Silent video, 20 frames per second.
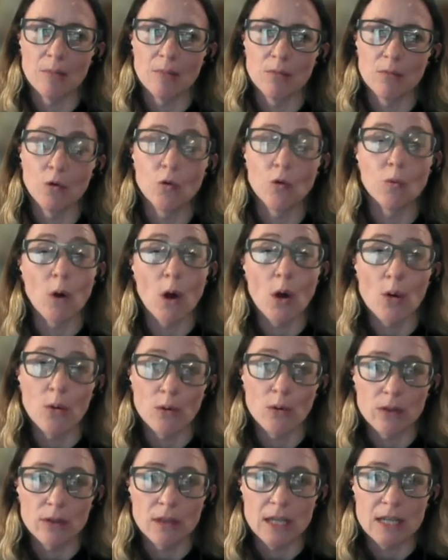growth,
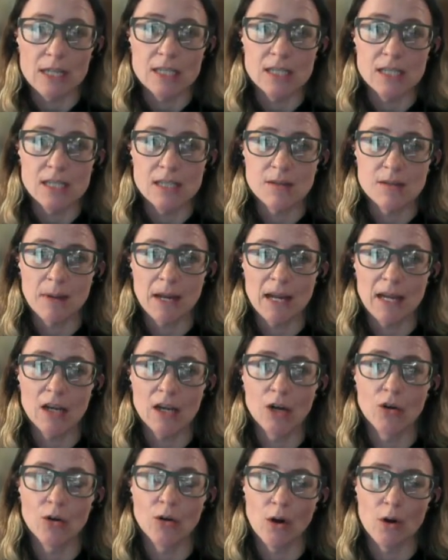the anticipated
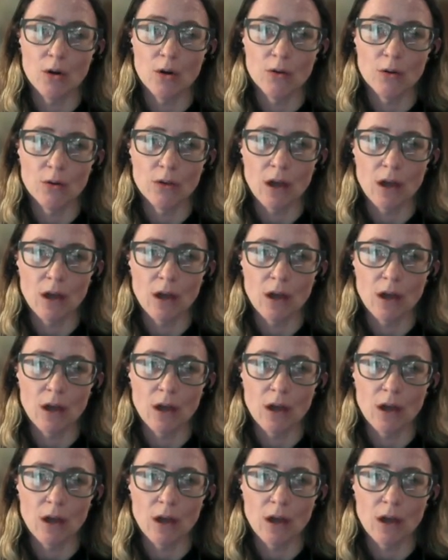growth